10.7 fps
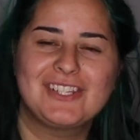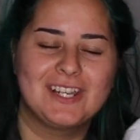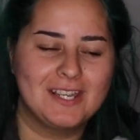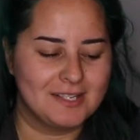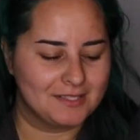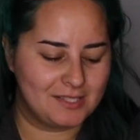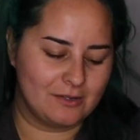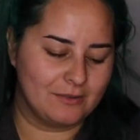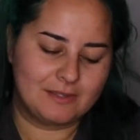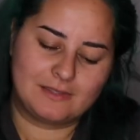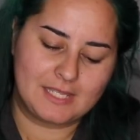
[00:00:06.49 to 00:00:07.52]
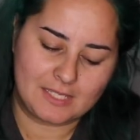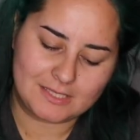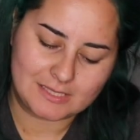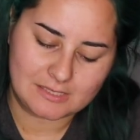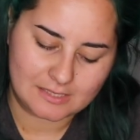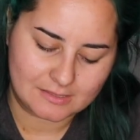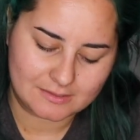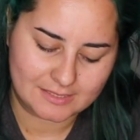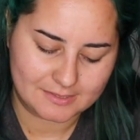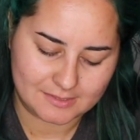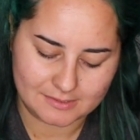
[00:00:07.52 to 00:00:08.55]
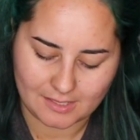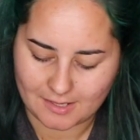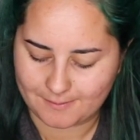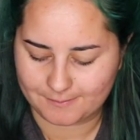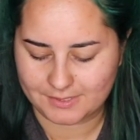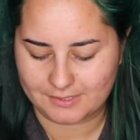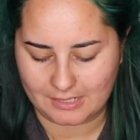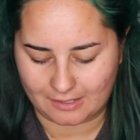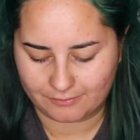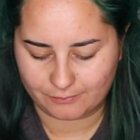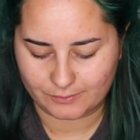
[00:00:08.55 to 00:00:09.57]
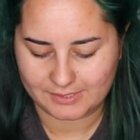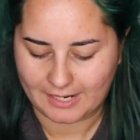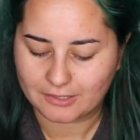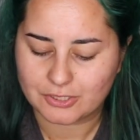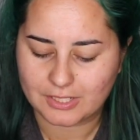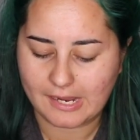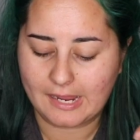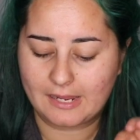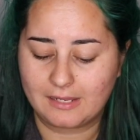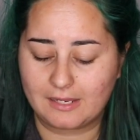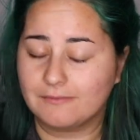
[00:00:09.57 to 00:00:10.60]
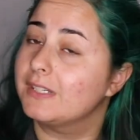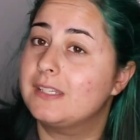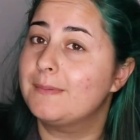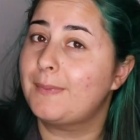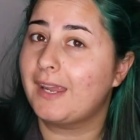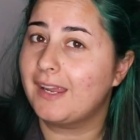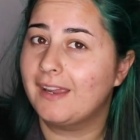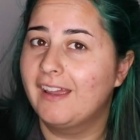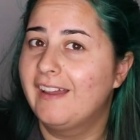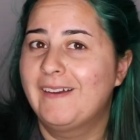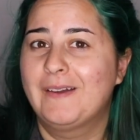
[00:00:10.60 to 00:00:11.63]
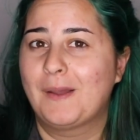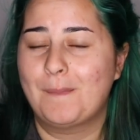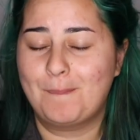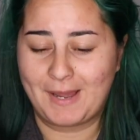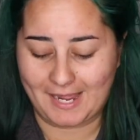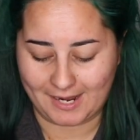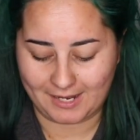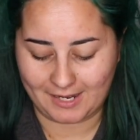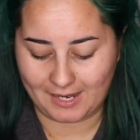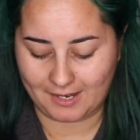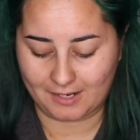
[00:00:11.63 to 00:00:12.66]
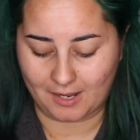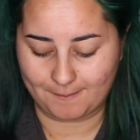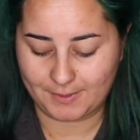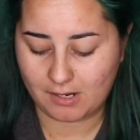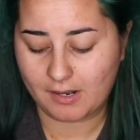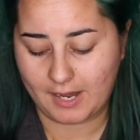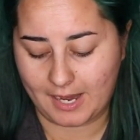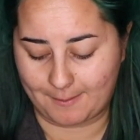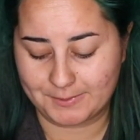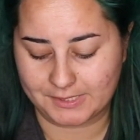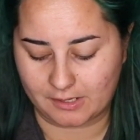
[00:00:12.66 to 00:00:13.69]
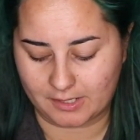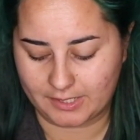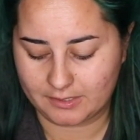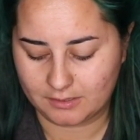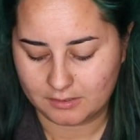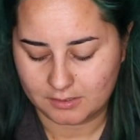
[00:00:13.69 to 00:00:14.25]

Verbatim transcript: So this this um, stuff was actually gifted to me by a company on Amazon,